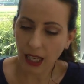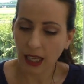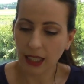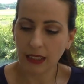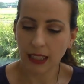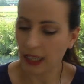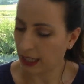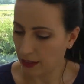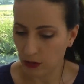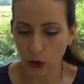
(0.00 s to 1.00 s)
and I
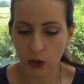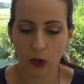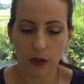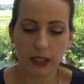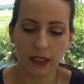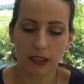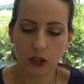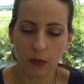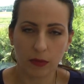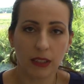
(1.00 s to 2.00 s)
have also here
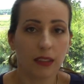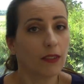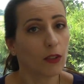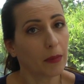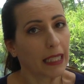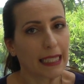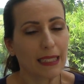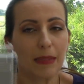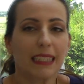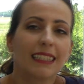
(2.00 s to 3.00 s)
something for my
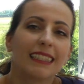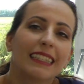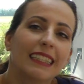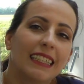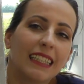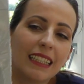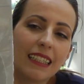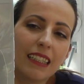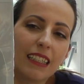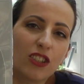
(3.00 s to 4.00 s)
husband,
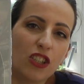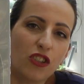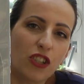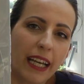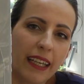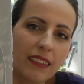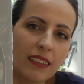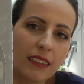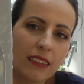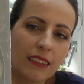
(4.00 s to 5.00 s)
a jeans
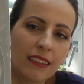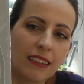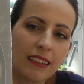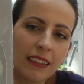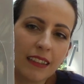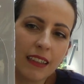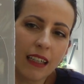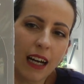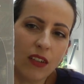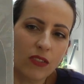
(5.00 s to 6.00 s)
jacket.
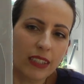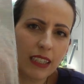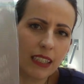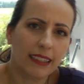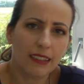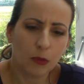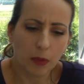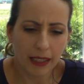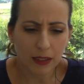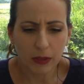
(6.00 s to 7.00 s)
I was very excited to
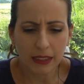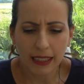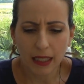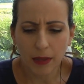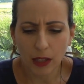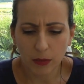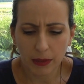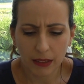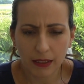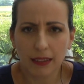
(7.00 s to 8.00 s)
buy it when it came out,
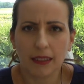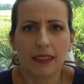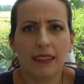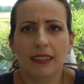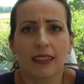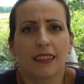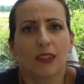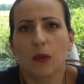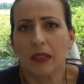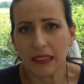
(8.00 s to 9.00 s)
but he said he
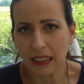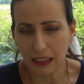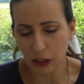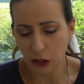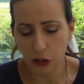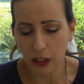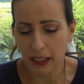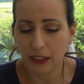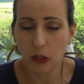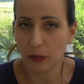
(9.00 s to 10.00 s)
don't want another jeans
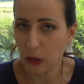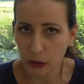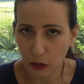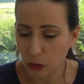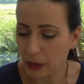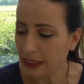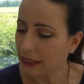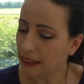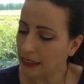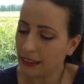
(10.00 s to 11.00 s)
jacket, so I'm going to wait
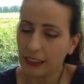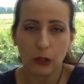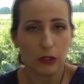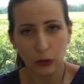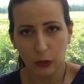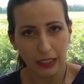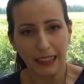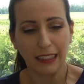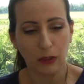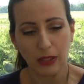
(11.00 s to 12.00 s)
until he's going to say
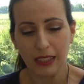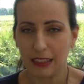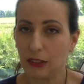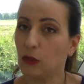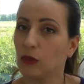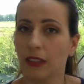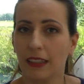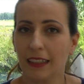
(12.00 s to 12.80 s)
that he wants a new